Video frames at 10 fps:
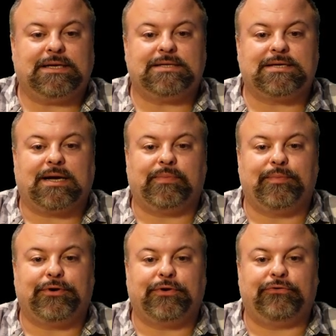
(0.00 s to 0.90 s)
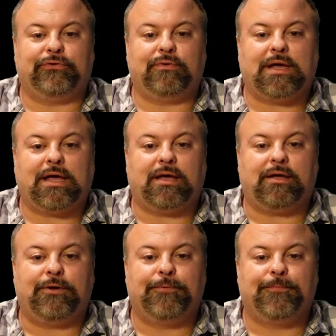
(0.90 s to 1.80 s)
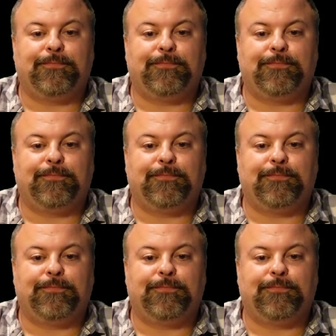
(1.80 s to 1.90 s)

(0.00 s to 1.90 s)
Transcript: is complementary to A,